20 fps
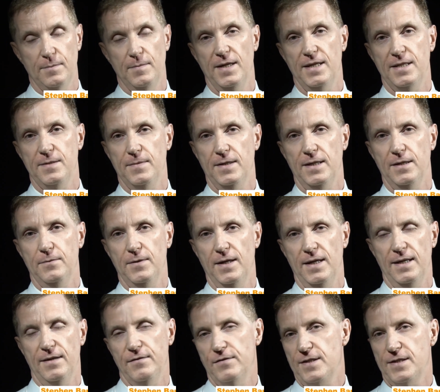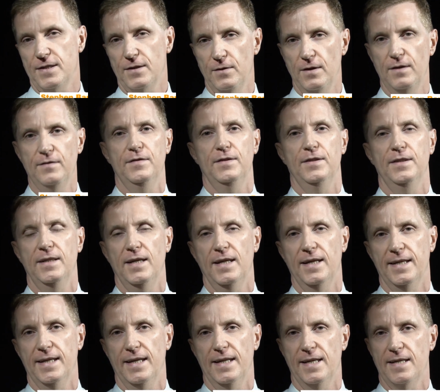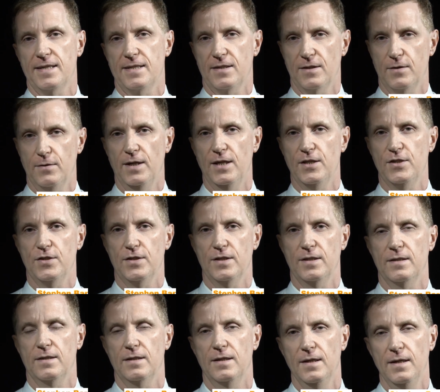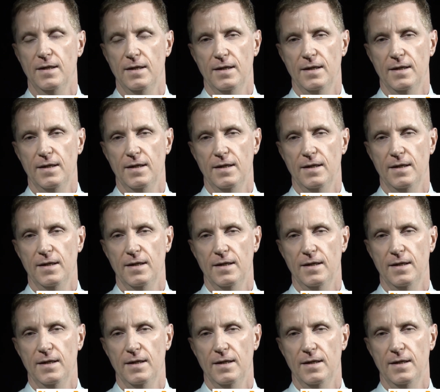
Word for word: amaze me when every so often I get asked a question